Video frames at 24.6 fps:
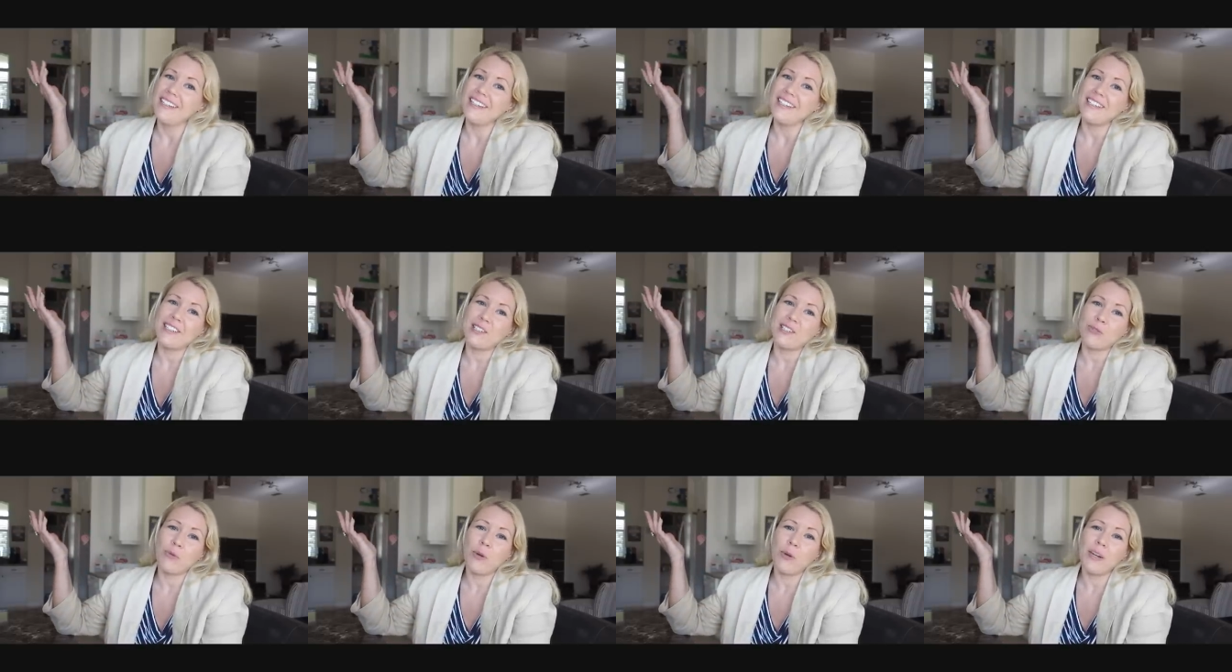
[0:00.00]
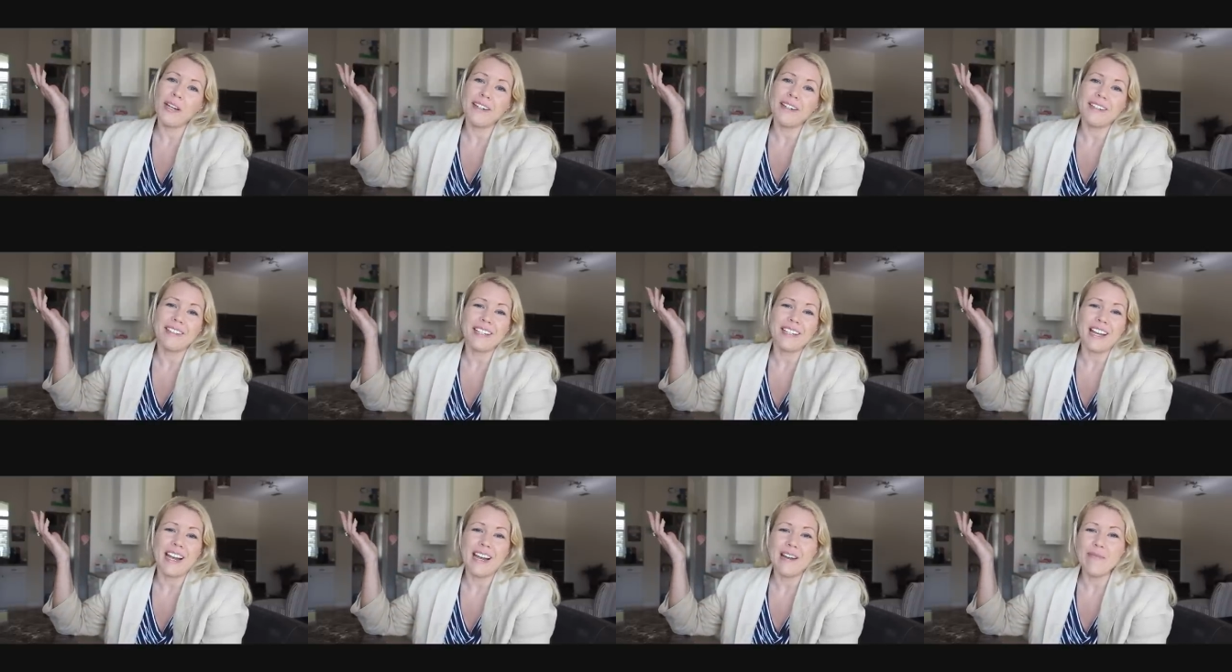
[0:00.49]
It's
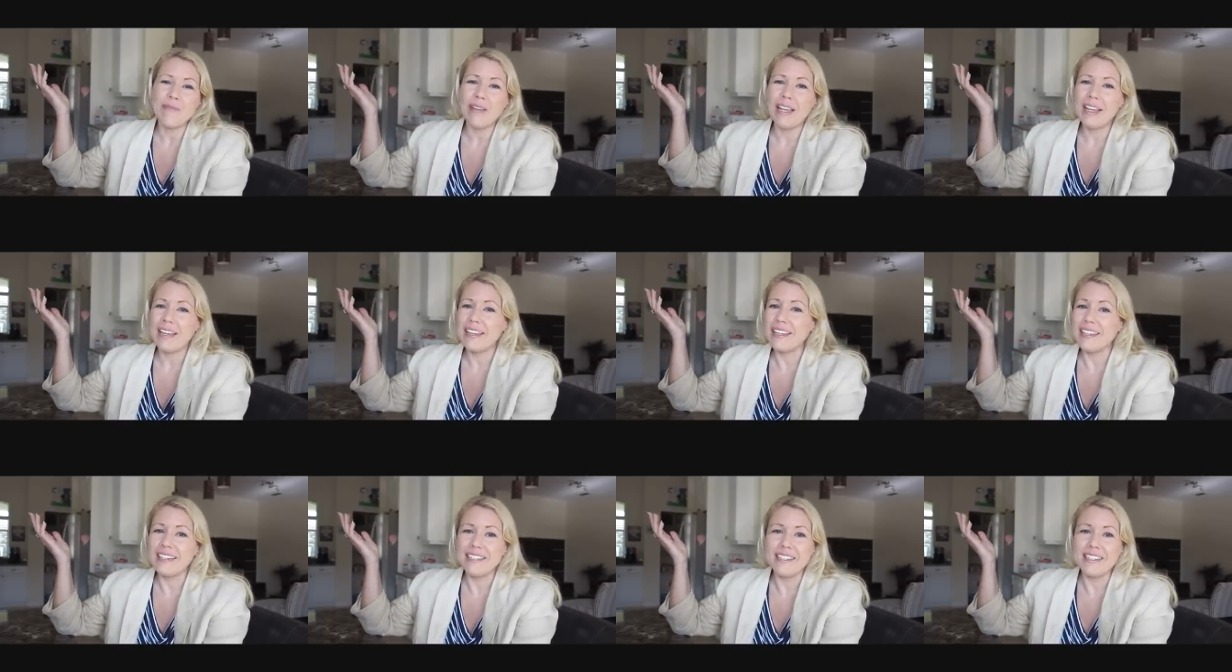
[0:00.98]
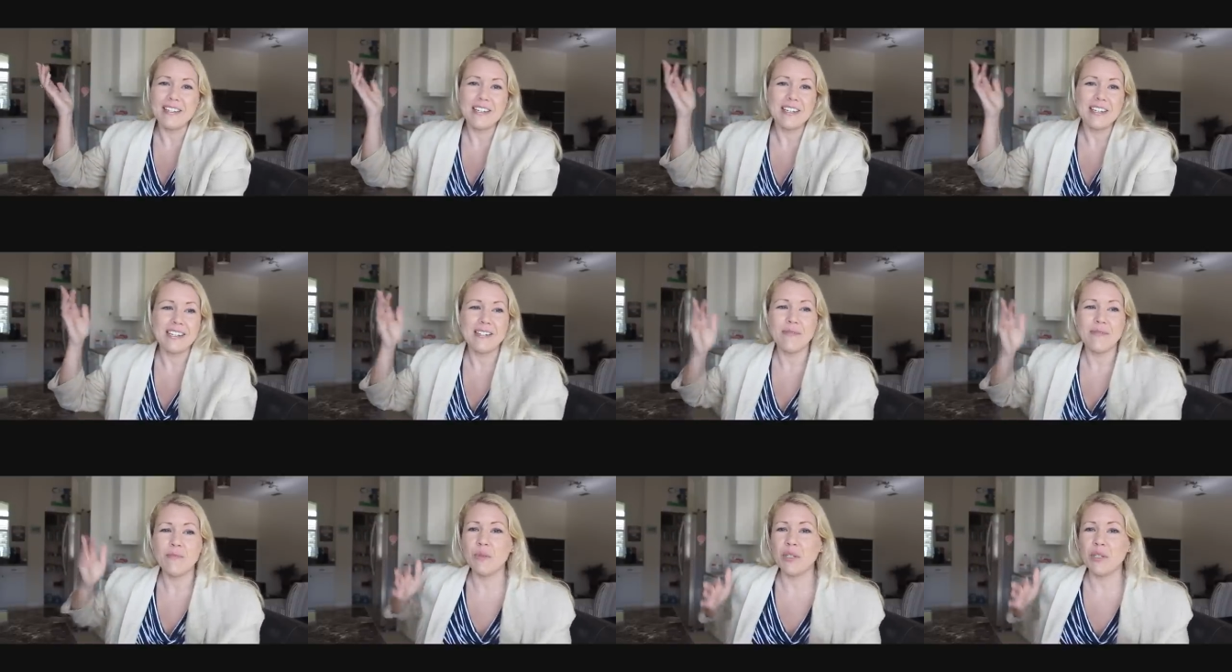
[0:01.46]
weird, I'm like in
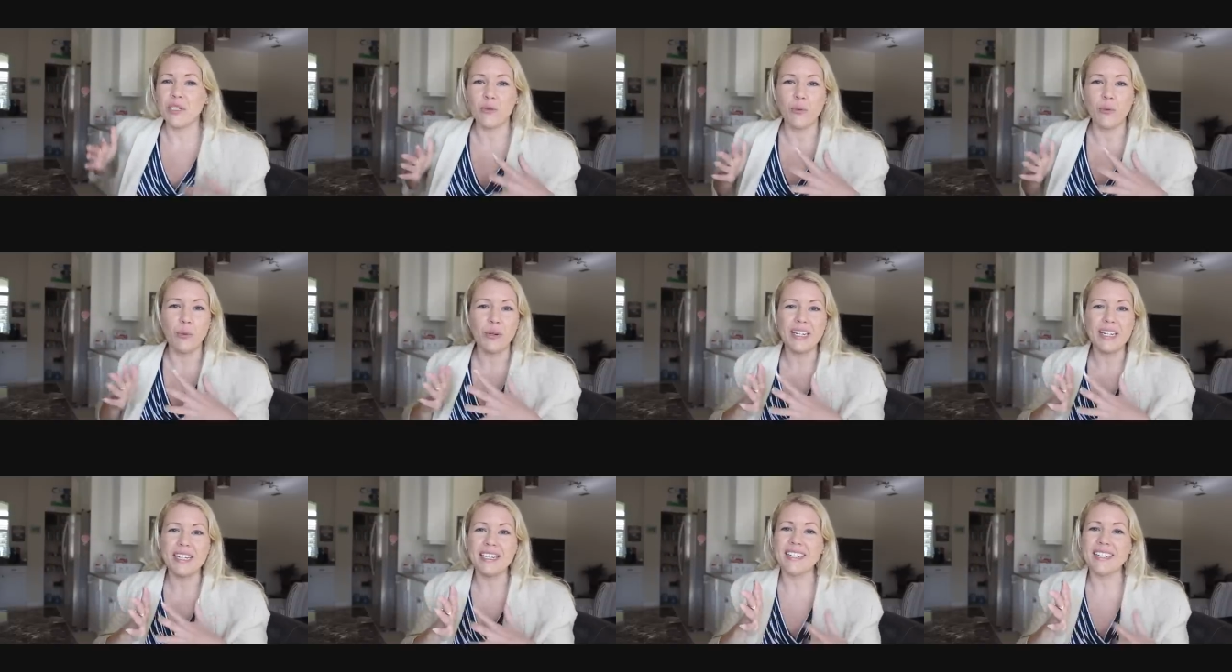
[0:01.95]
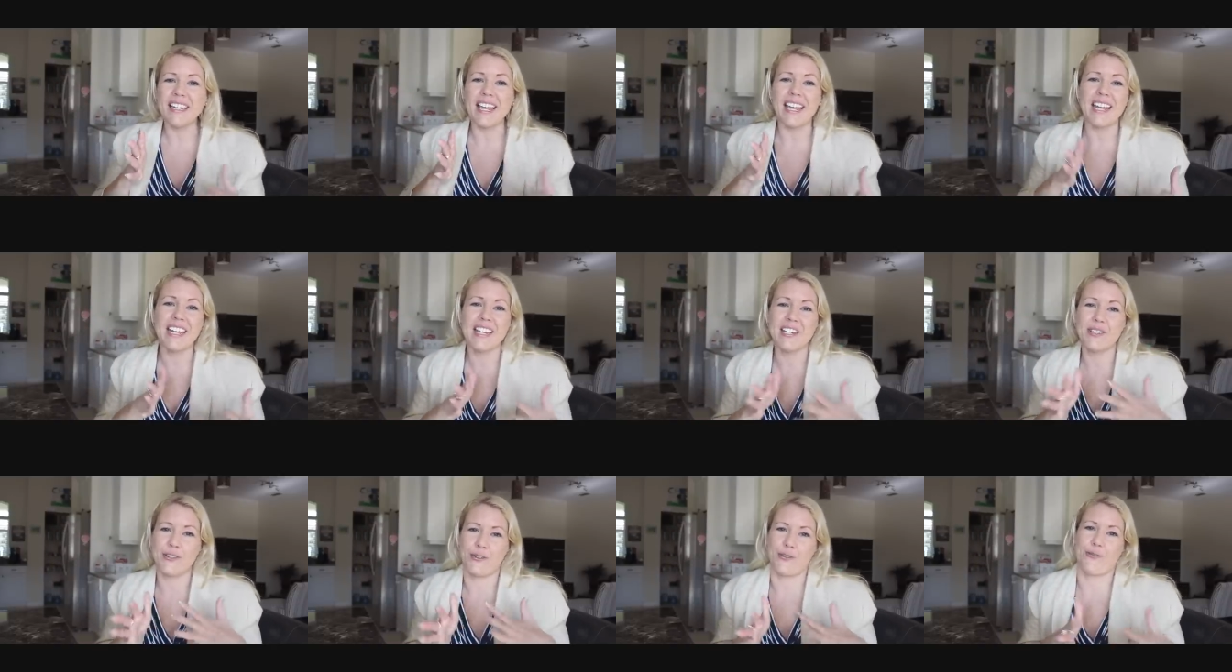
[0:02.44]
a in-between
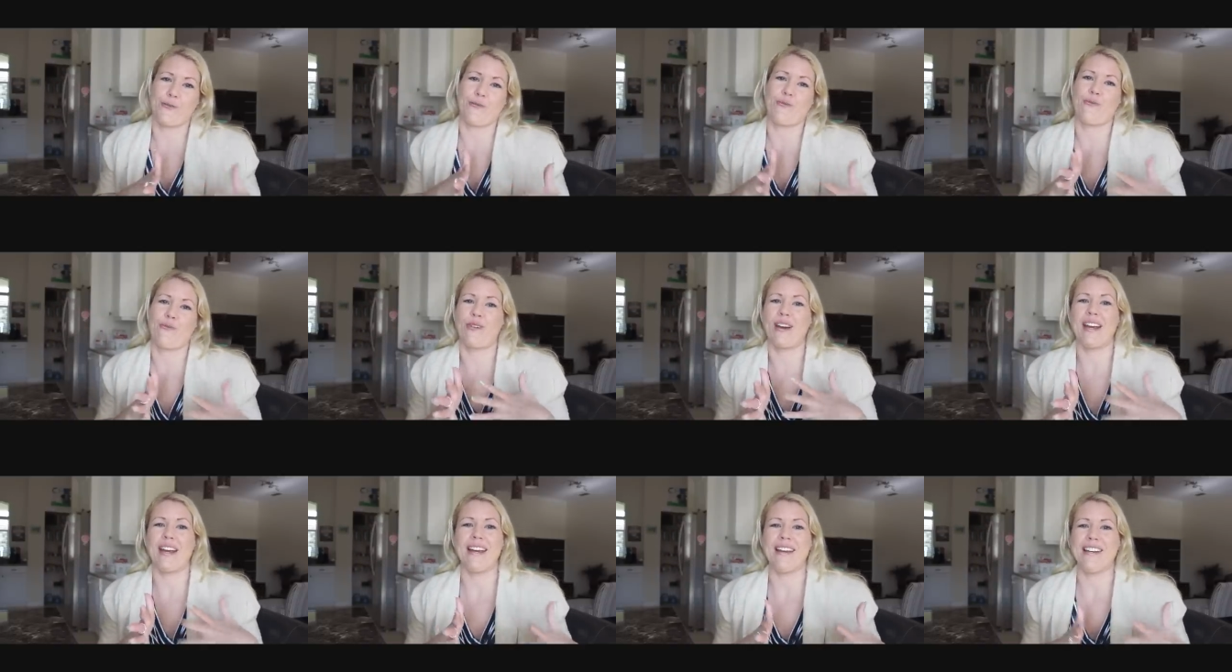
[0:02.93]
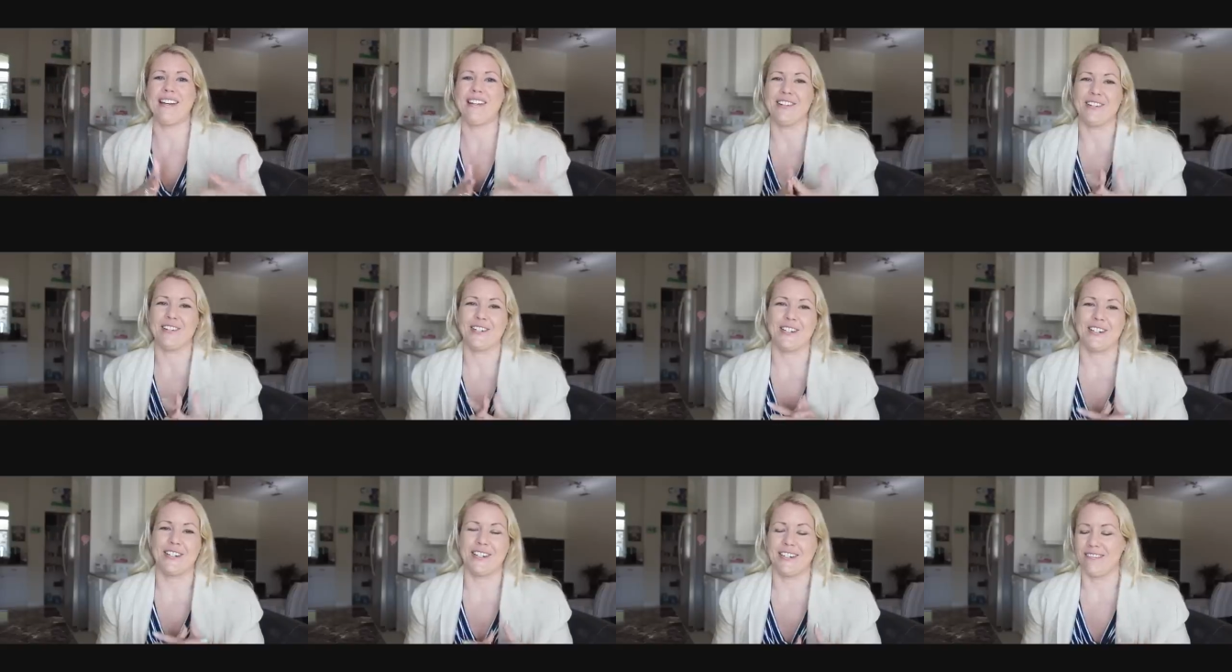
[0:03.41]
age
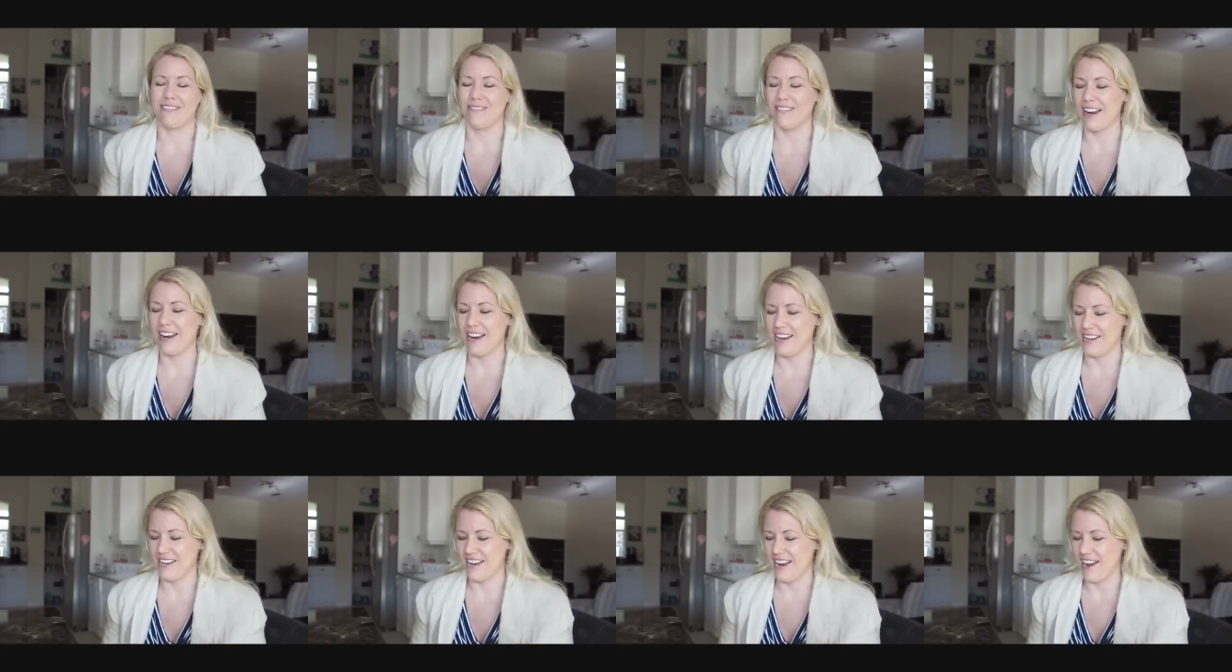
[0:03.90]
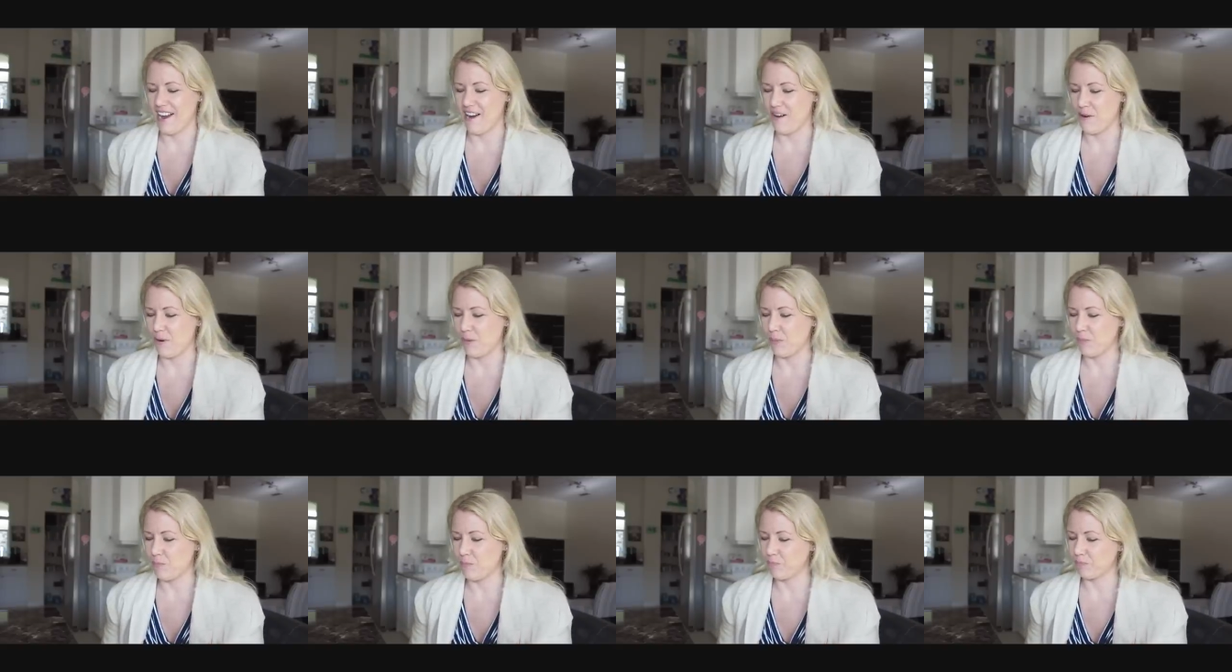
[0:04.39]
range right
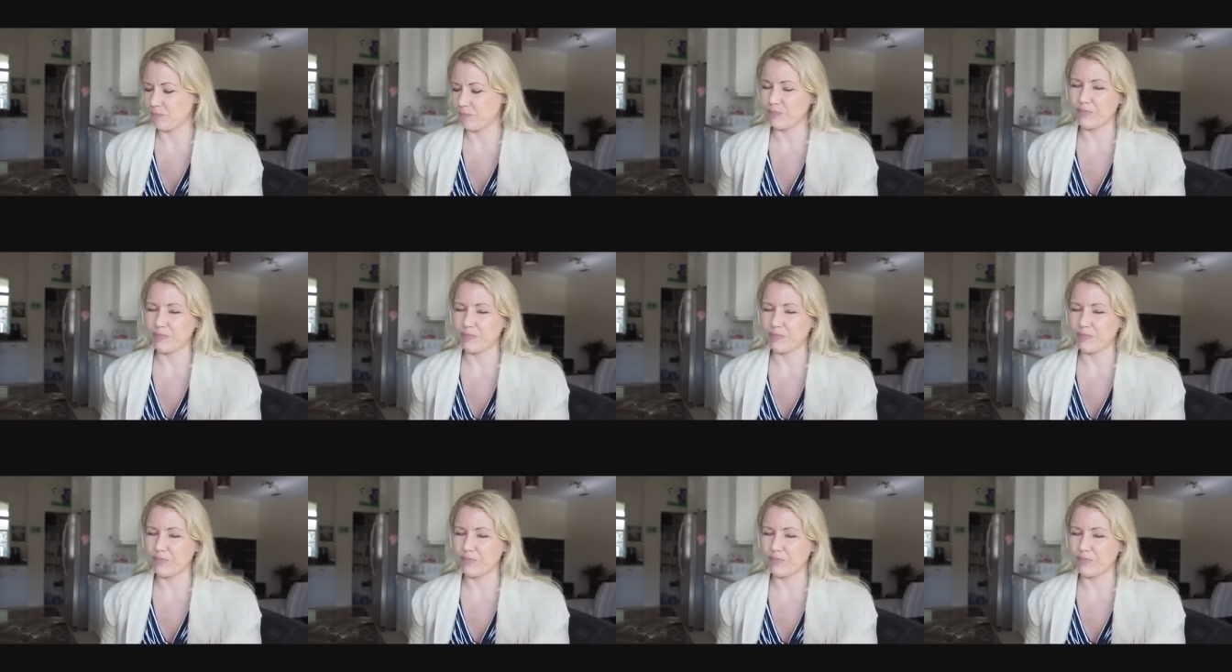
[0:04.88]
now.